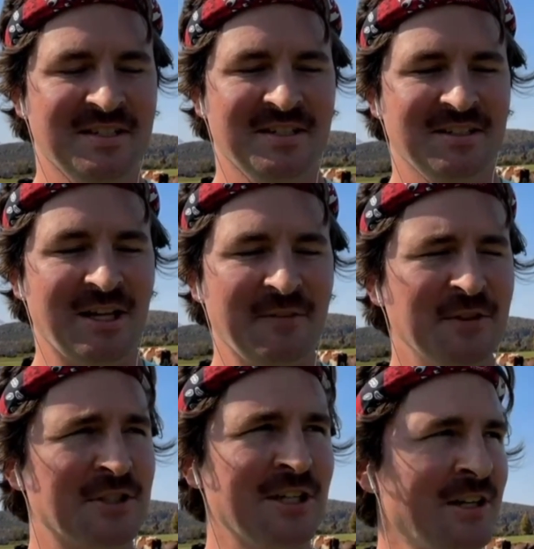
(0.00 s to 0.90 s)
Life
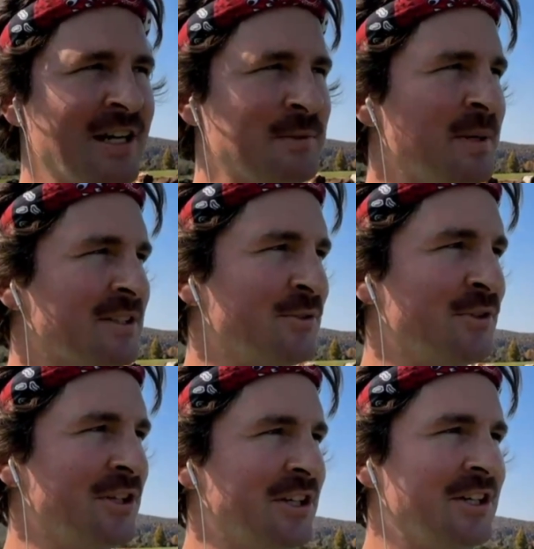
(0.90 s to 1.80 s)
is good. You guys picked a
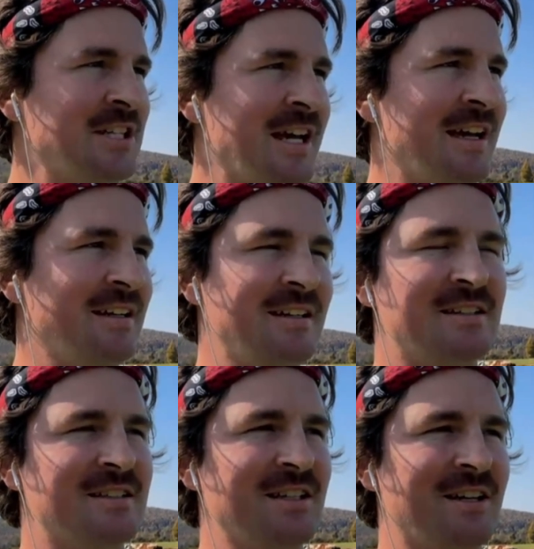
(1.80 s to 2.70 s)
really good day.
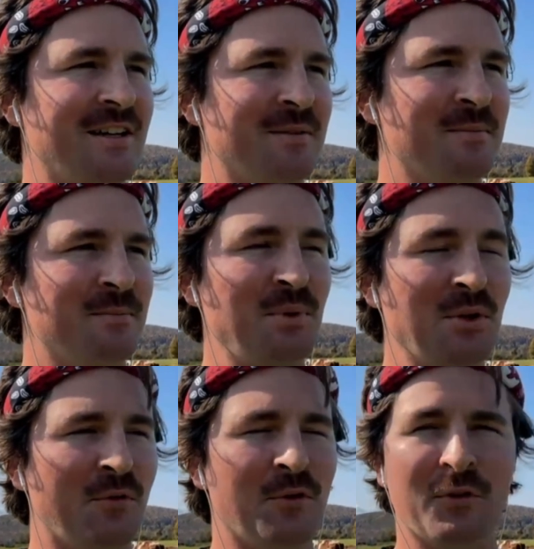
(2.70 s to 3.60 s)
It's
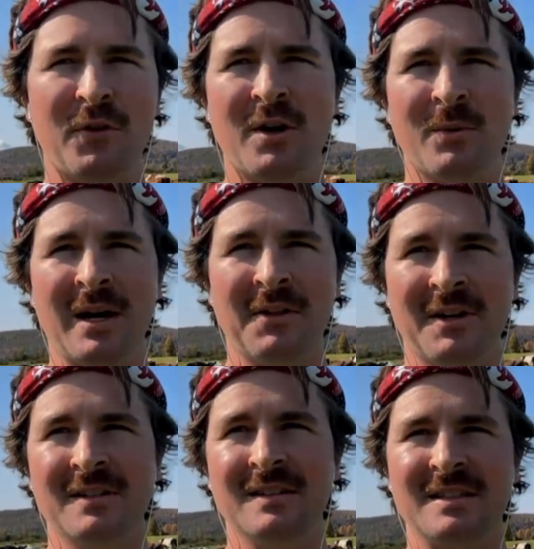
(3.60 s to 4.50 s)
beautiful fall
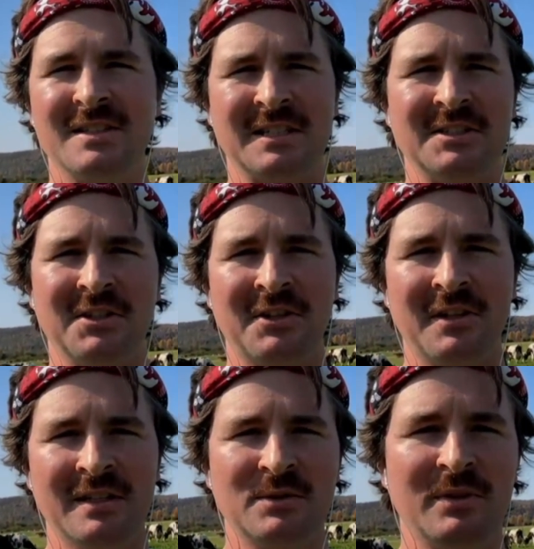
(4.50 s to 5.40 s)
weather. It's 60
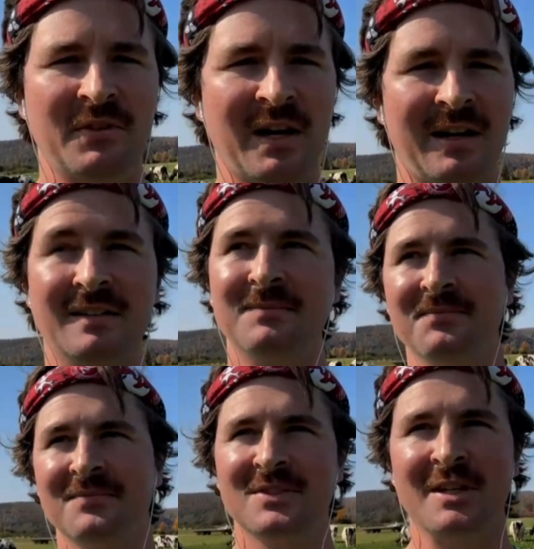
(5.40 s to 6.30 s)
degrees. We've got
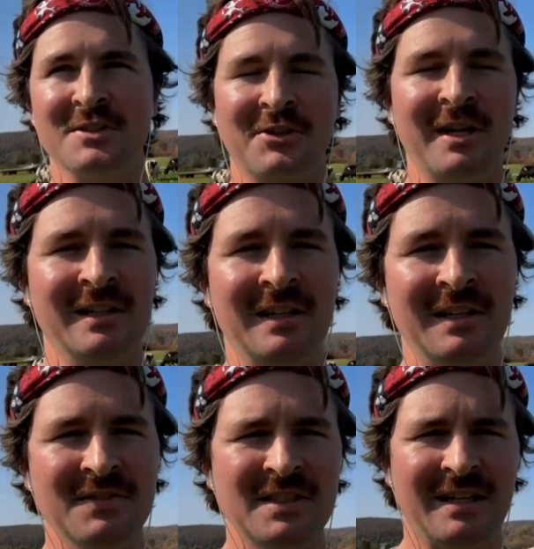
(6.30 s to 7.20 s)
tons of great
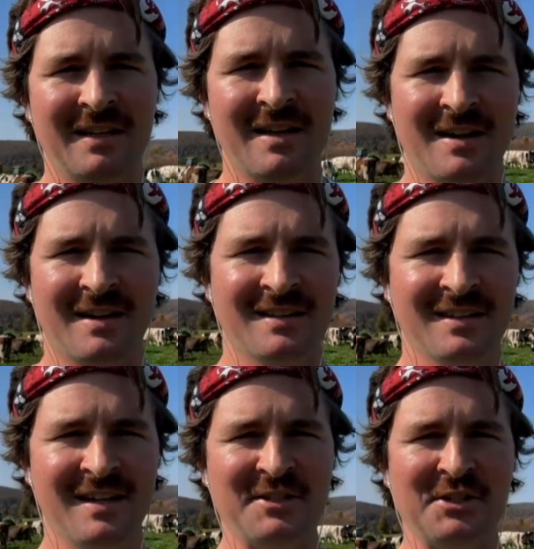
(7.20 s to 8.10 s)
leaves. And
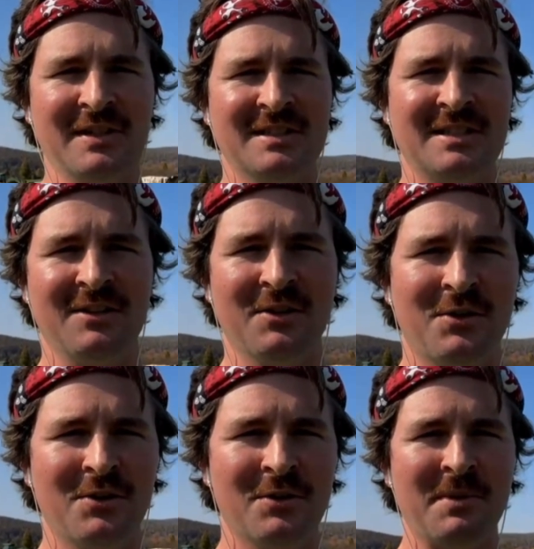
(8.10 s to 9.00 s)
as you can see, the
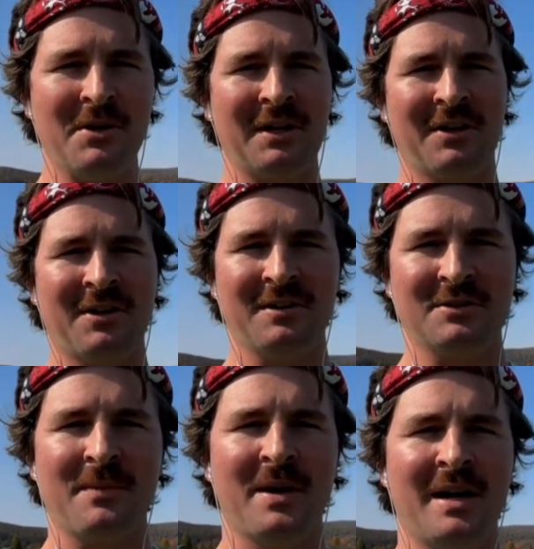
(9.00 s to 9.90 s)
whole milking herd is
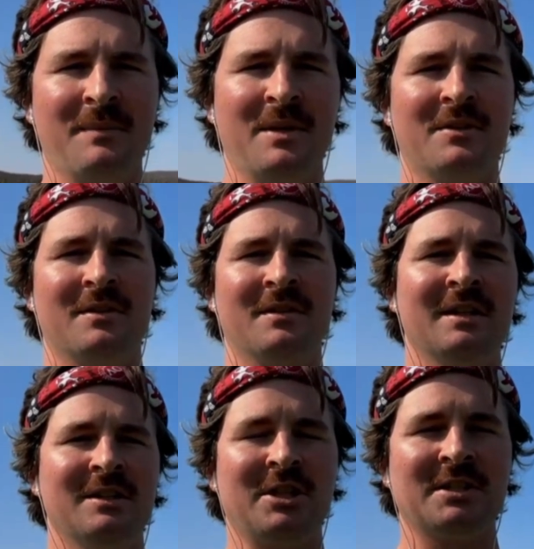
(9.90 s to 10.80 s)
right behind me. They're
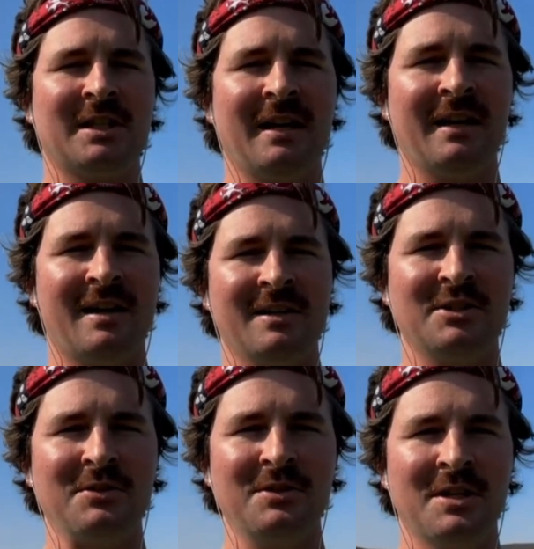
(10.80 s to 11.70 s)
just getting
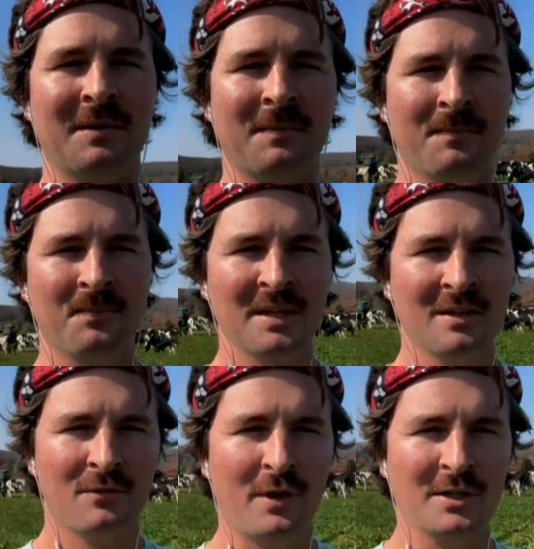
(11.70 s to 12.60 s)
onto some
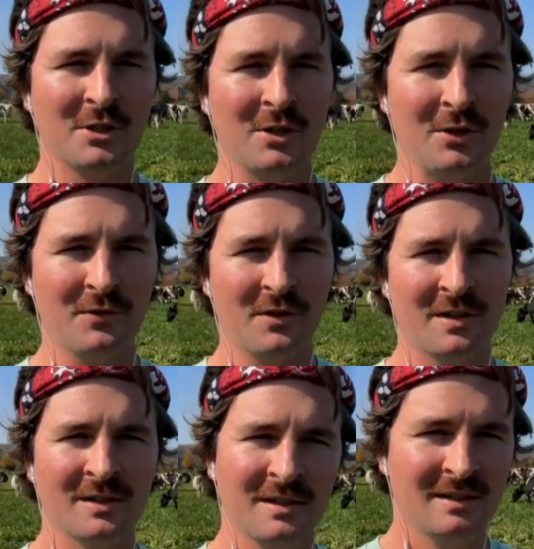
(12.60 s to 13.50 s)
fresh clover
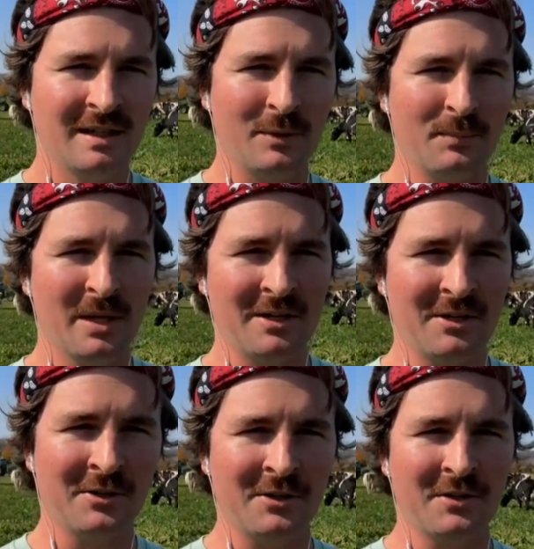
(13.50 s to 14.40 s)
that we planted
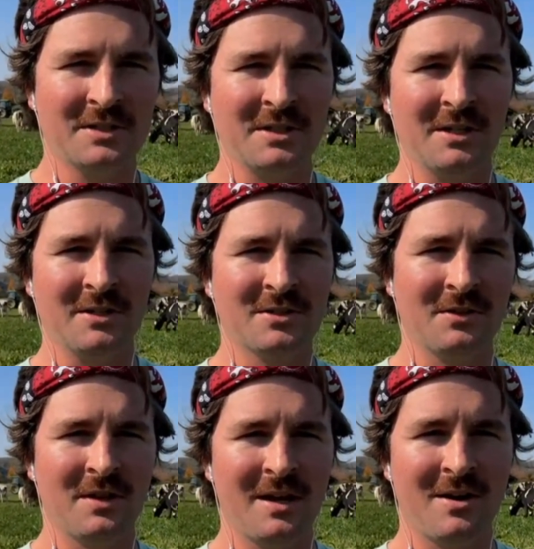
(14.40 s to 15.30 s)
earlier this year. So
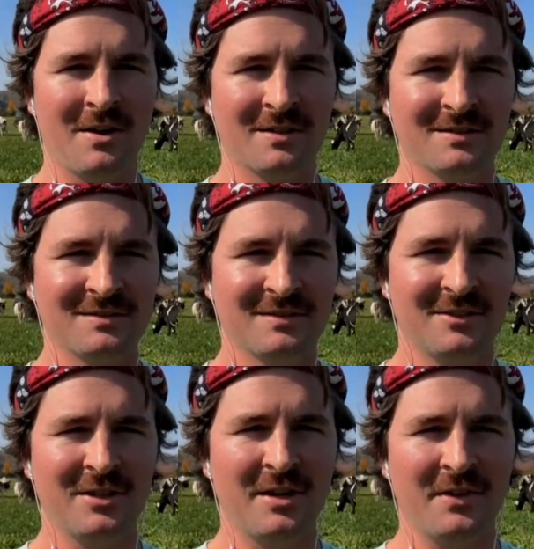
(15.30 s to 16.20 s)
they're
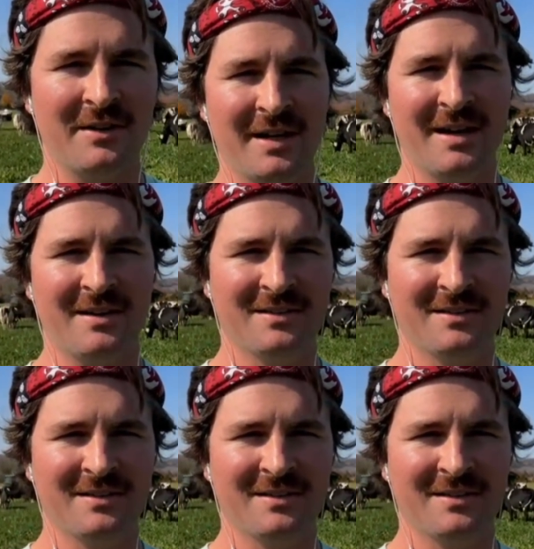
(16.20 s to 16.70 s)
loving it right now.